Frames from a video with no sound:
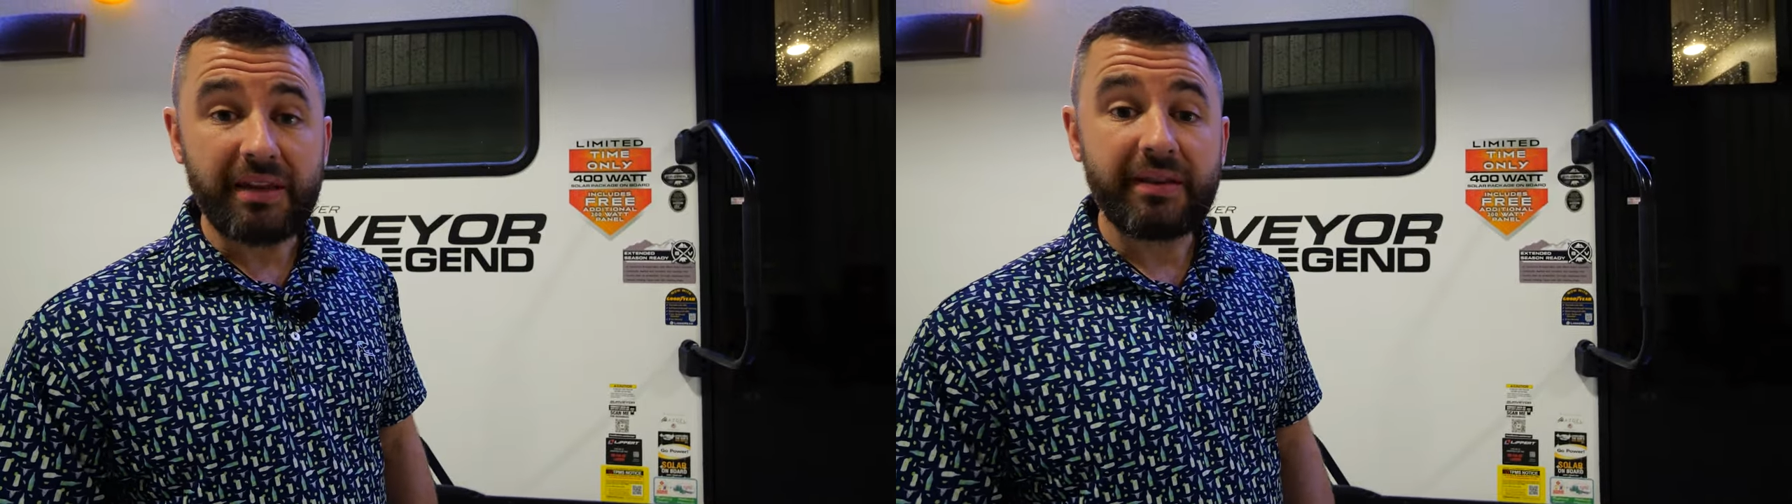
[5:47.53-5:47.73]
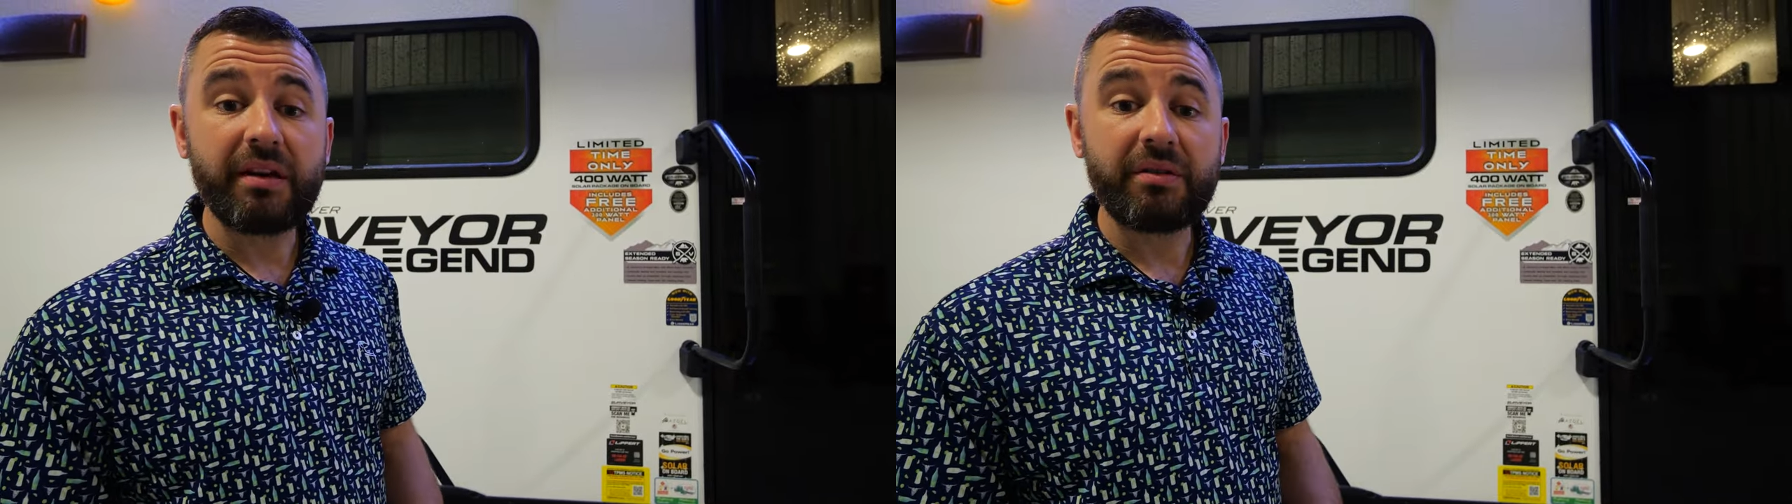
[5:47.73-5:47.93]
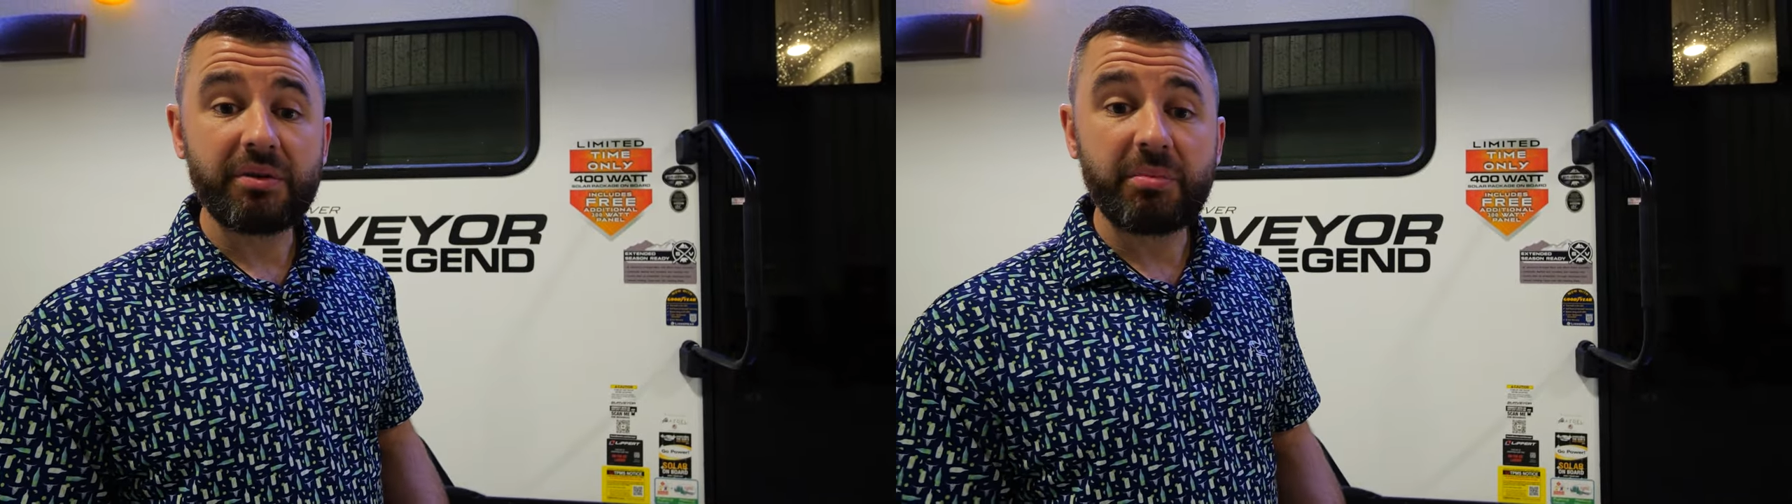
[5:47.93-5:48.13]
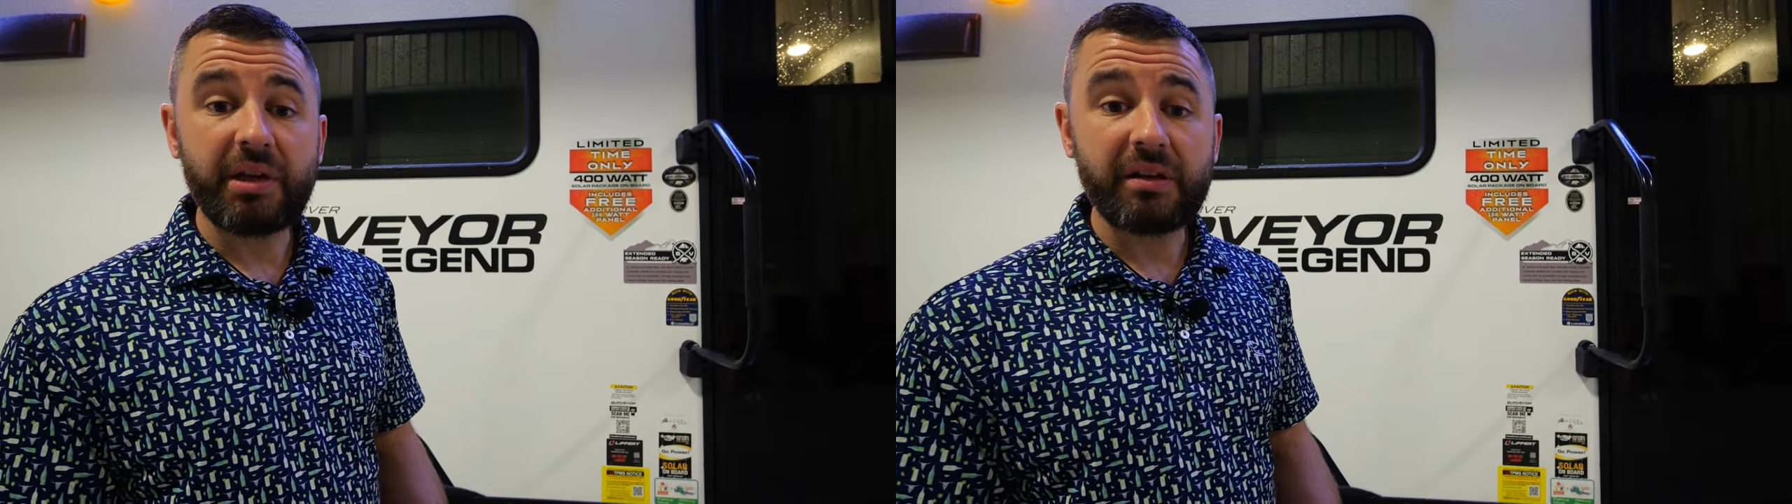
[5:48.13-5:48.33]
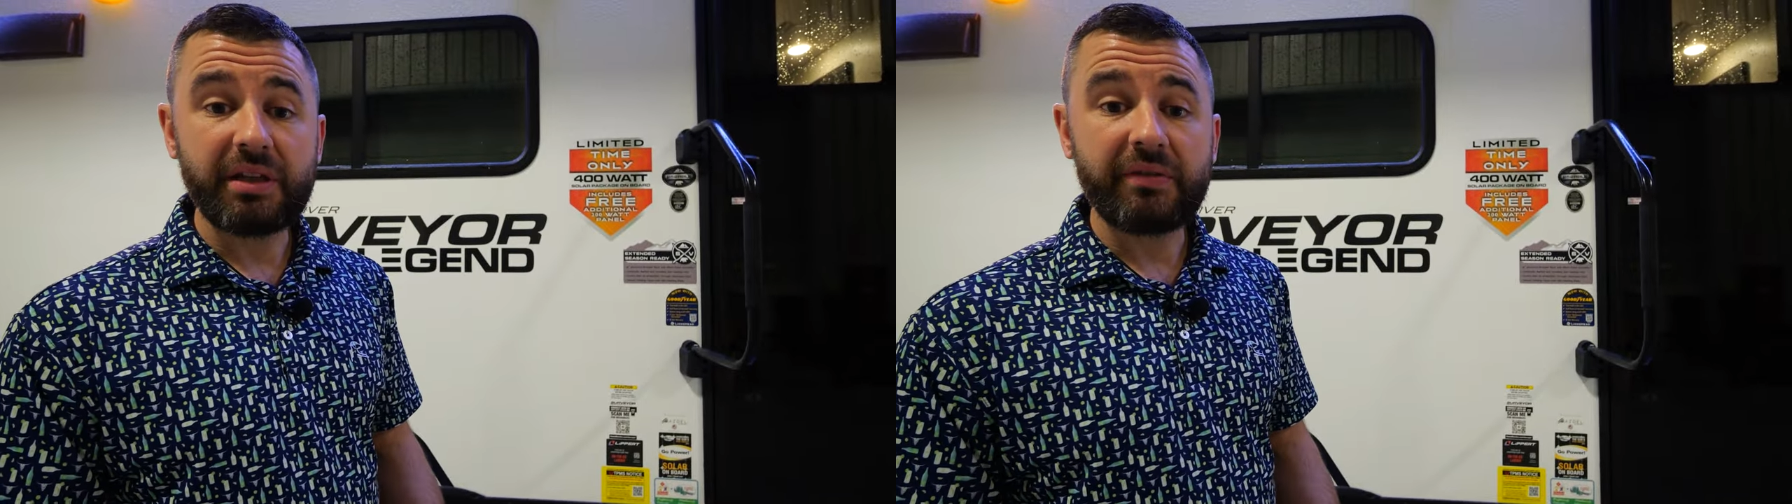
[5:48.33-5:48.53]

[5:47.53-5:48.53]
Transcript: in the underbelly,